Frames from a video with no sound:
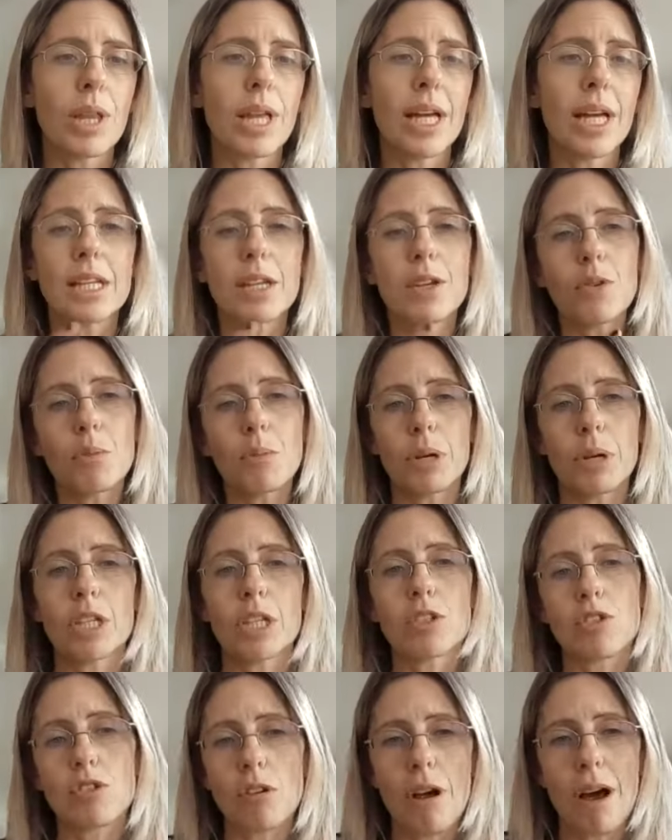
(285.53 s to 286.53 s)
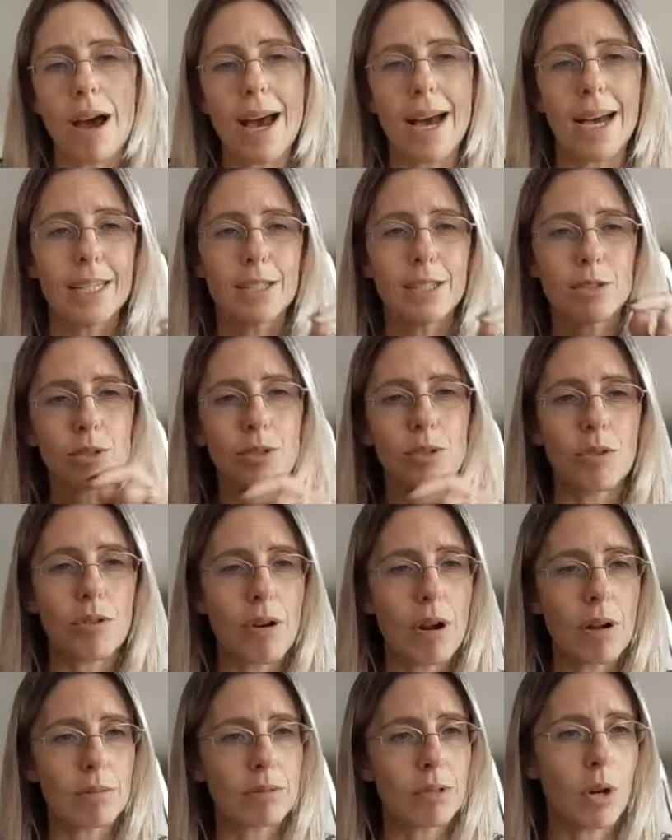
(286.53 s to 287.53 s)
then you may try to go
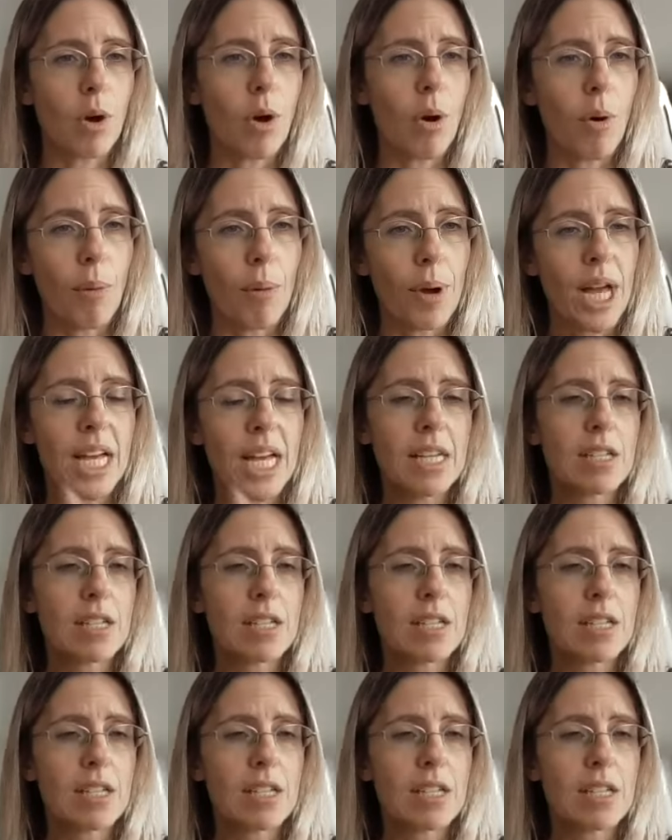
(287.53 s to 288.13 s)
around the law.